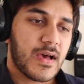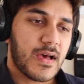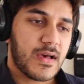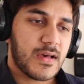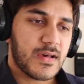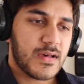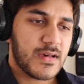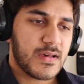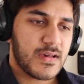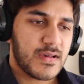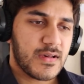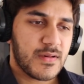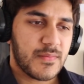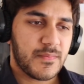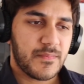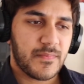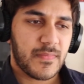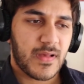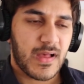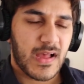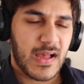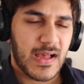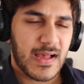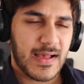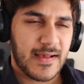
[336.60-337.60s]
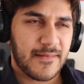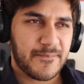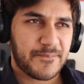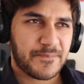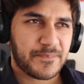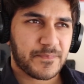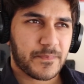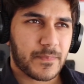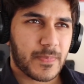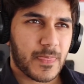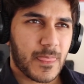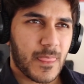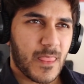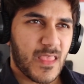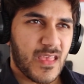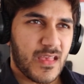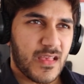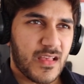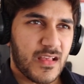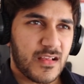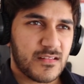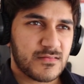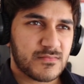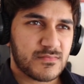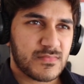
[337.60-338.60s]
that
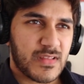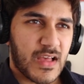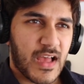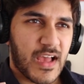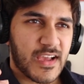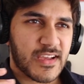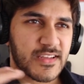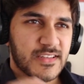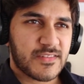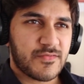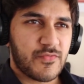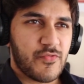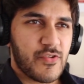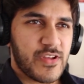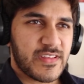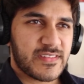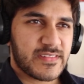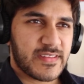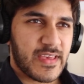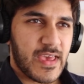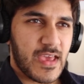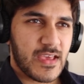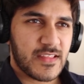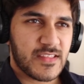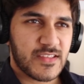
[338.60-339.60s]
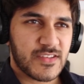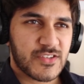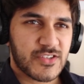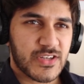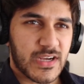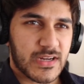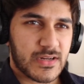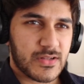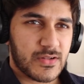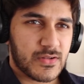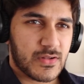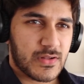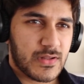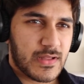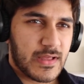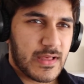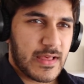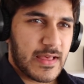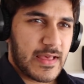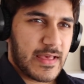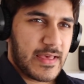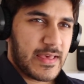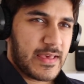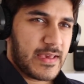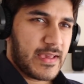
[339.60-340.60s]
I could really take this channel
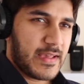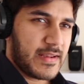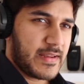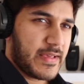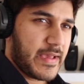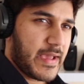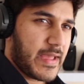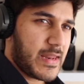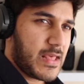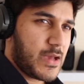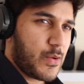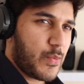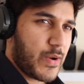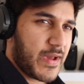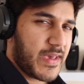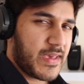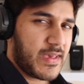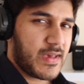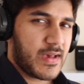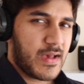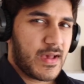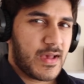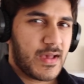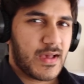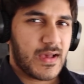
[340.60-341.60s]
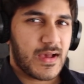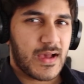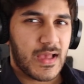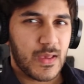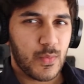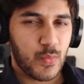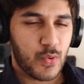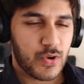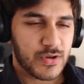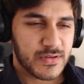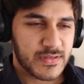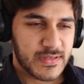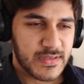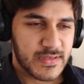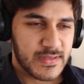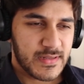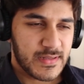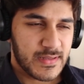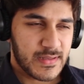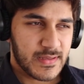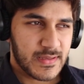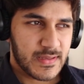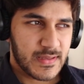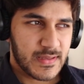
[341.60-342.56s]
in any way I wanted.